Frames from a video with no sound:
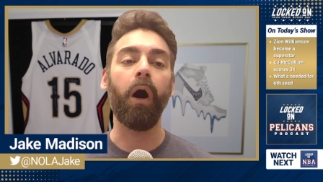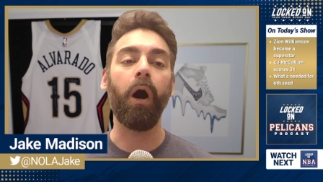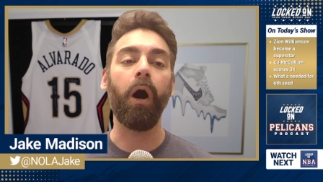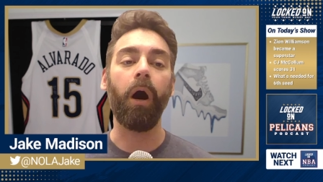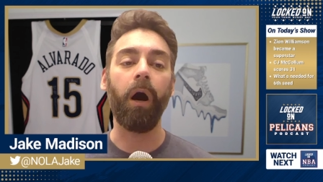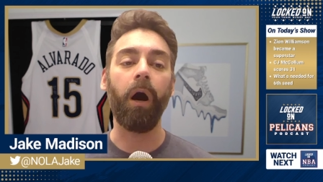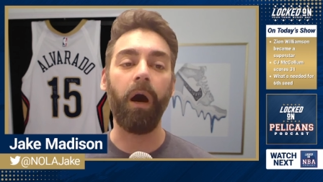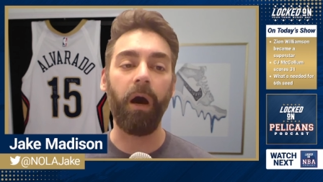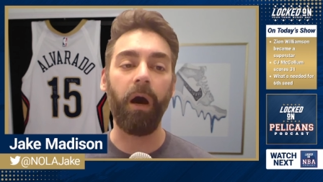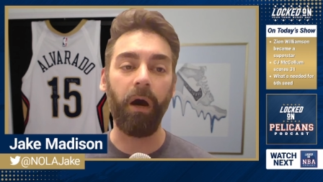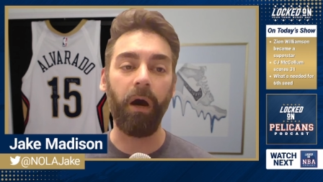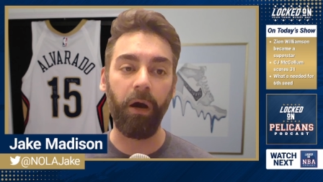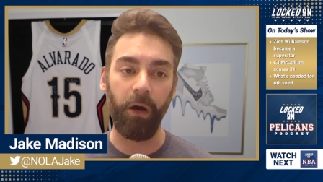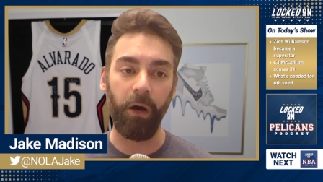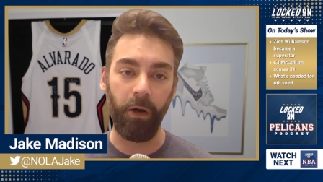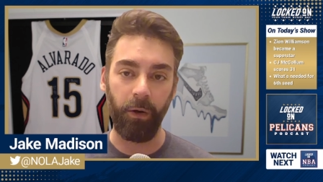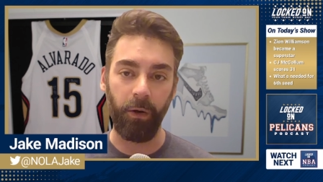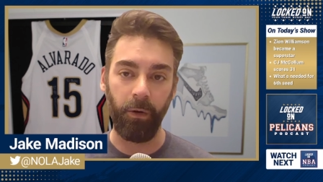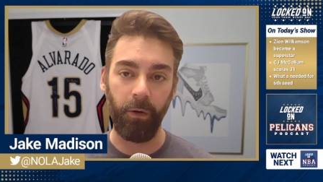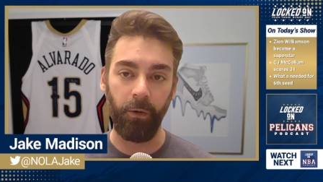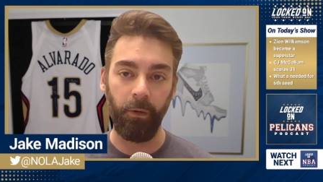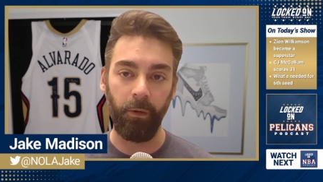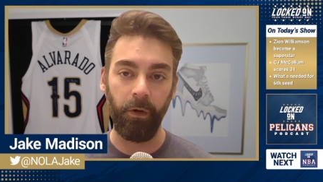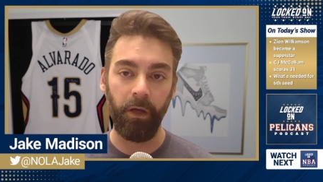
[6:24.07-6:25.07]

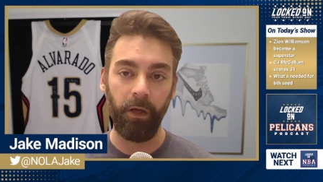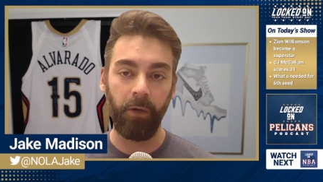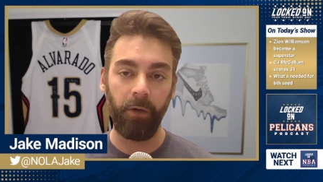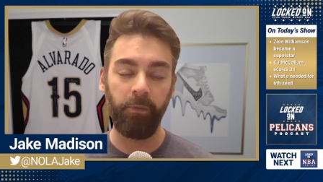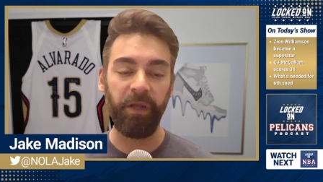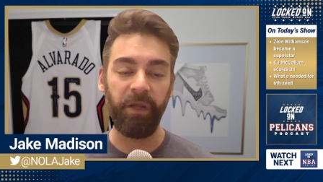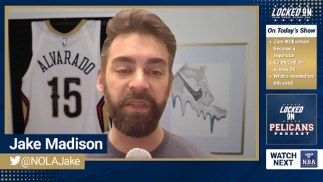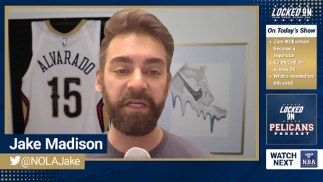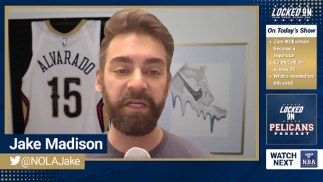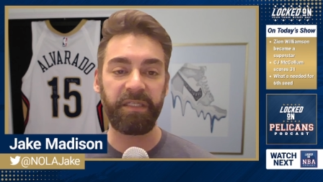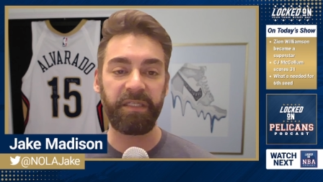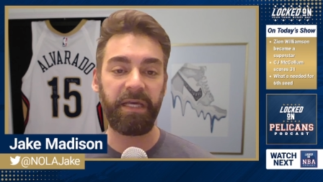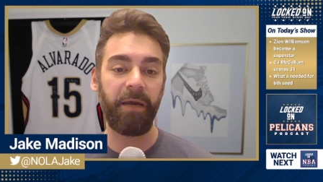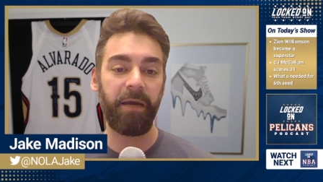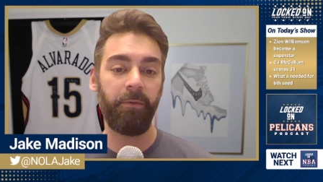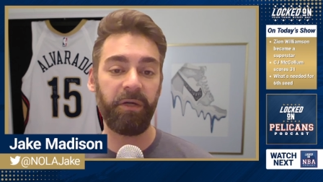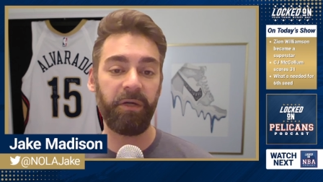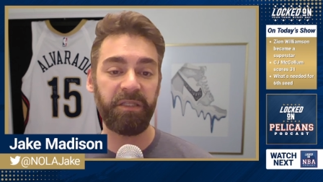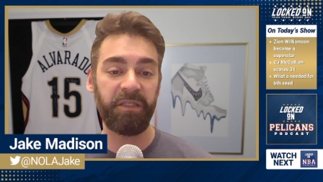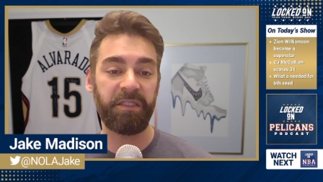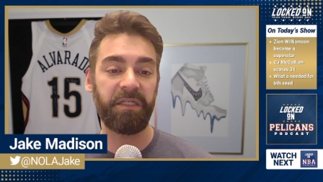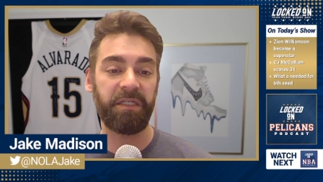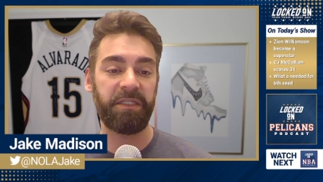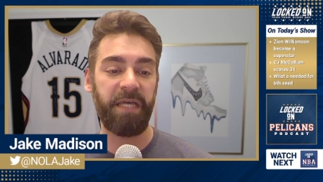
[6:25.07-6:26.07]
oh, when this guy
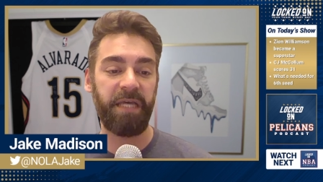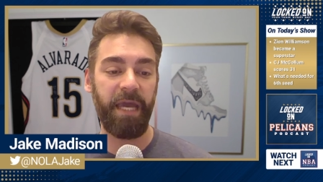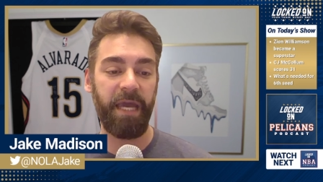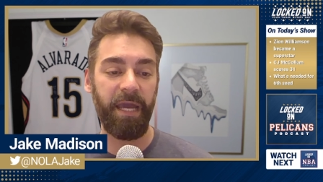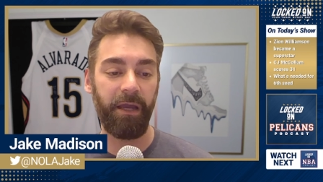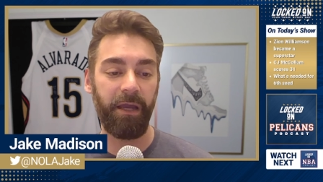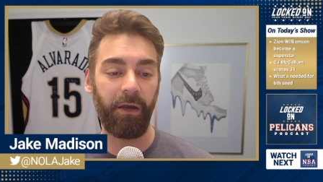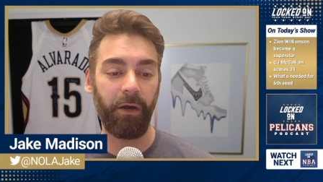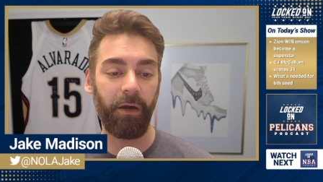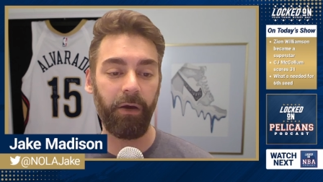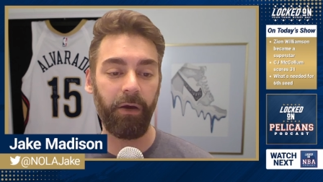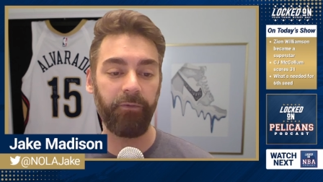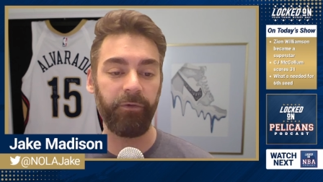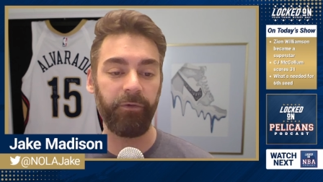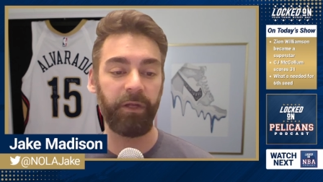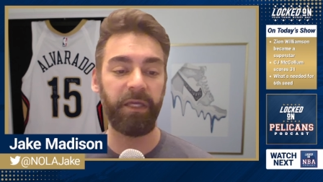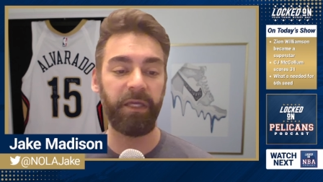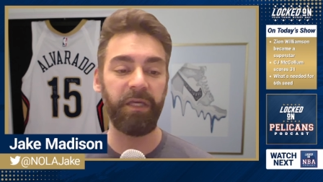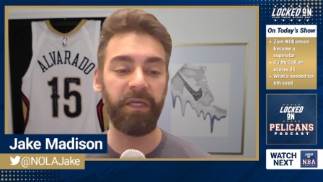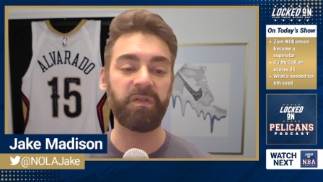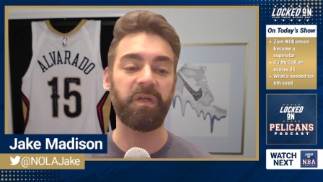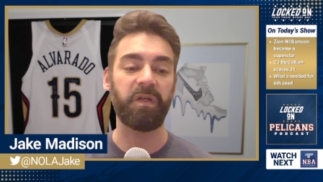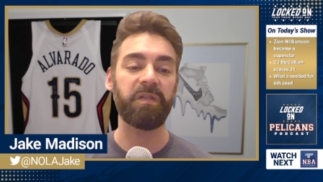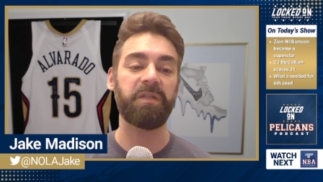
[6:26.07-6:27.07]
wants to take over,
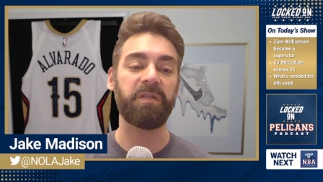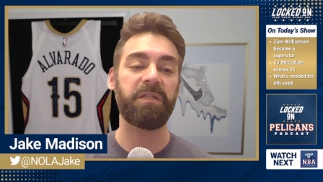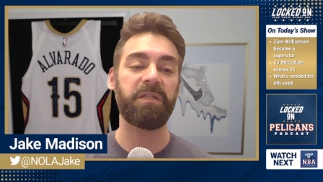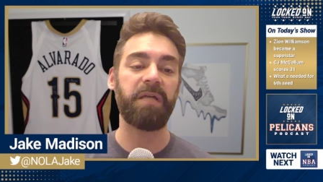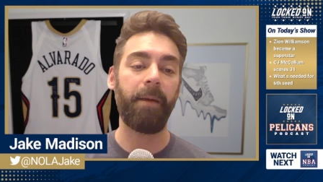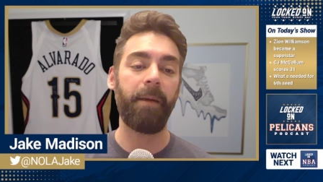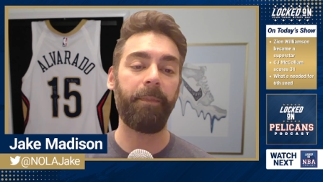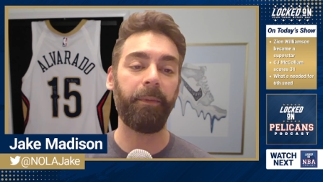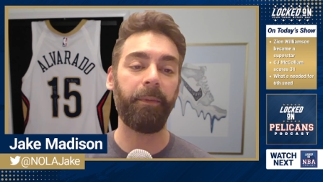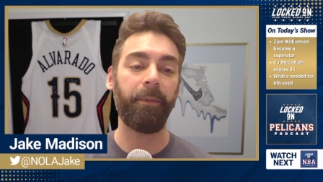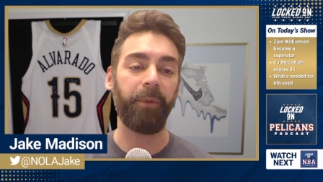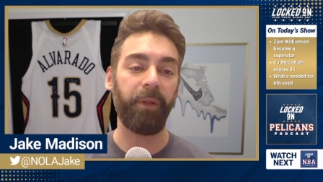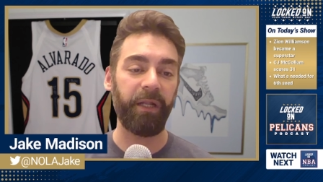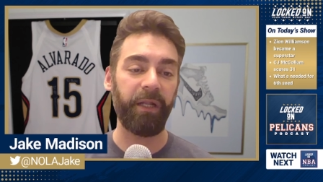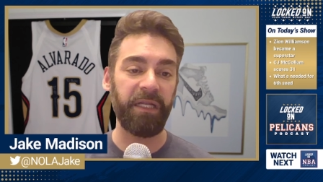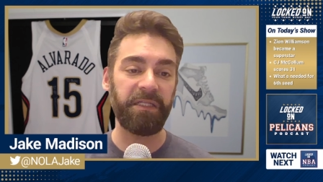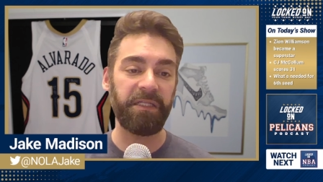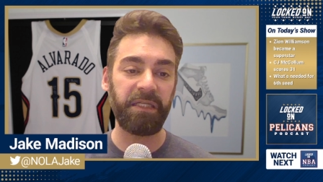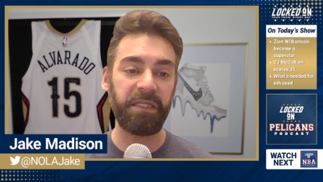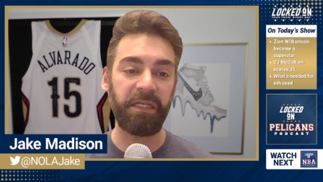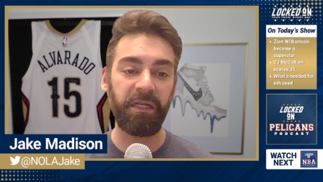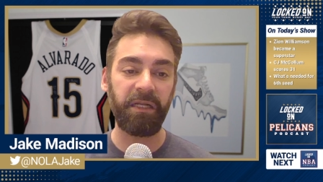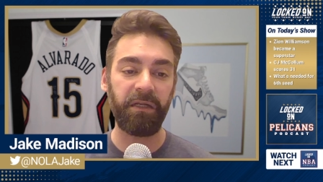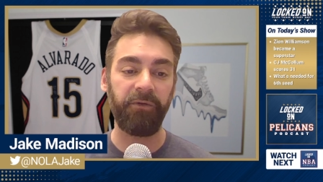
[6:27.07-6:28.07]
he's unstoppable. And he
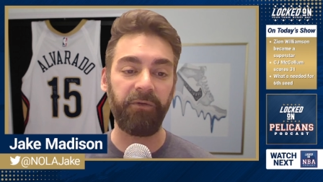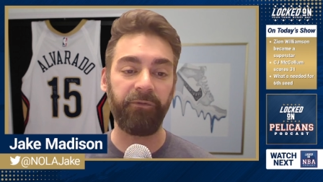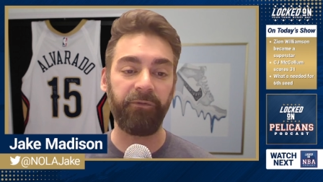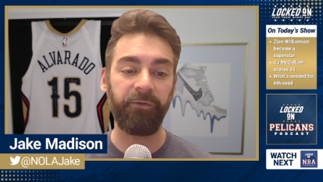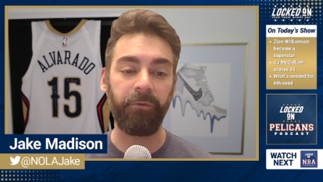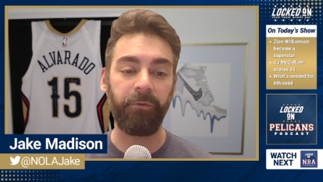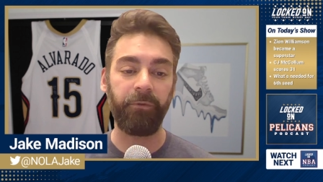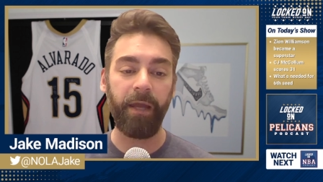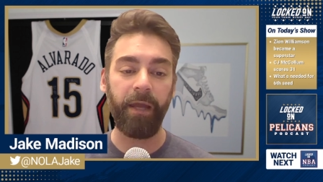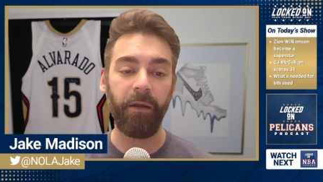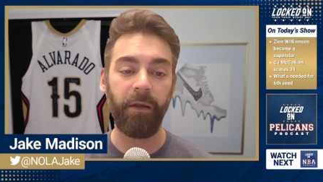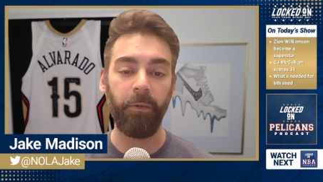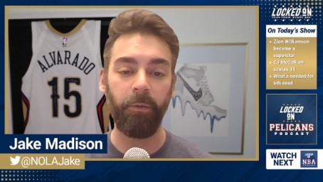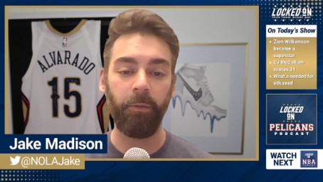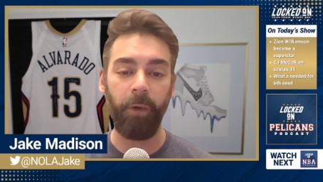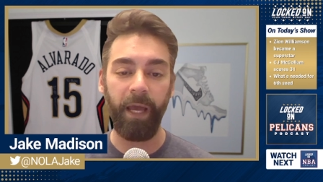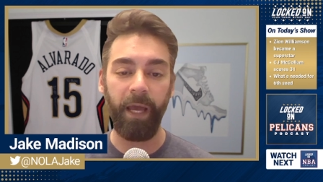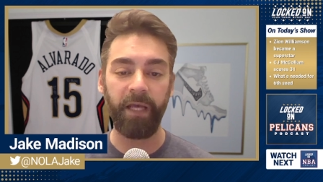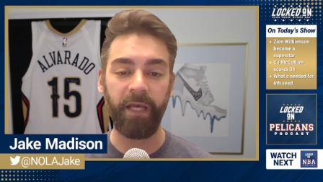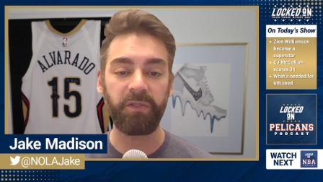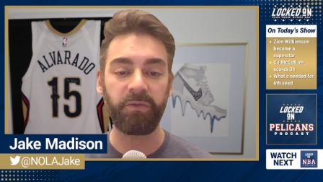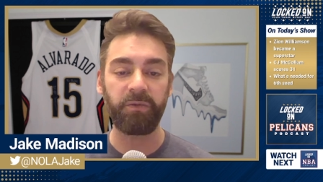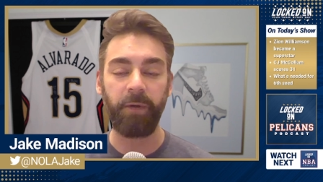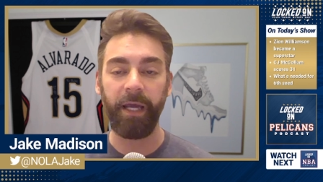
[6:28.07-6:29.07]
did it in a variety of
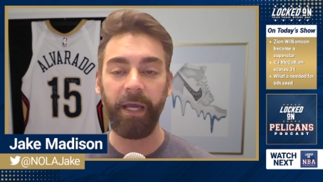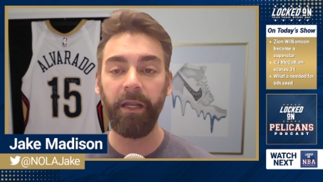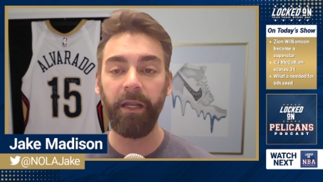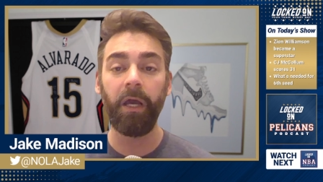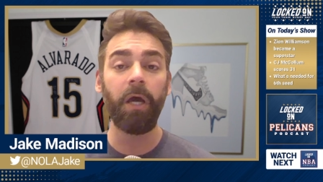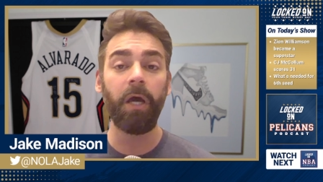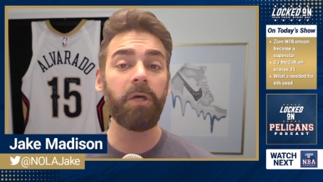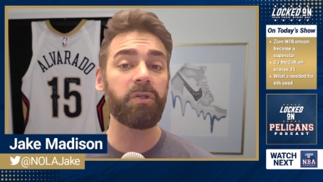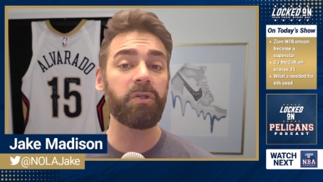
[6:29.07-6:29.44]
ways, right?